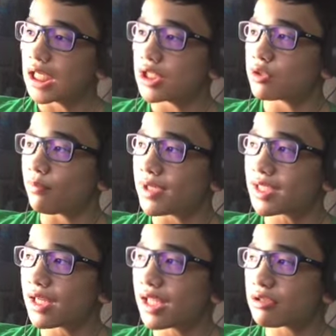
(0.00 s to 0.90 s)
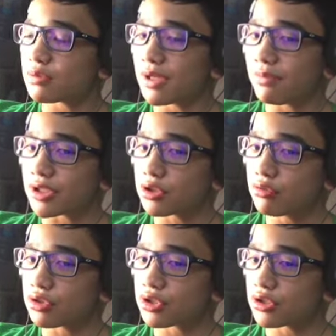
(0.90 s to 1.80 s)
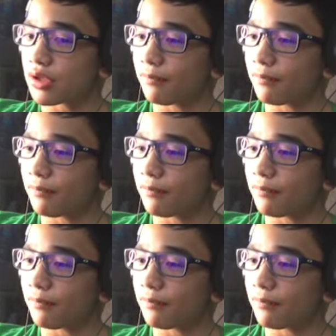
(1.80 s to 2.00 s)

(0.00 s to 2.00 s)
So basically, he was made by Zeus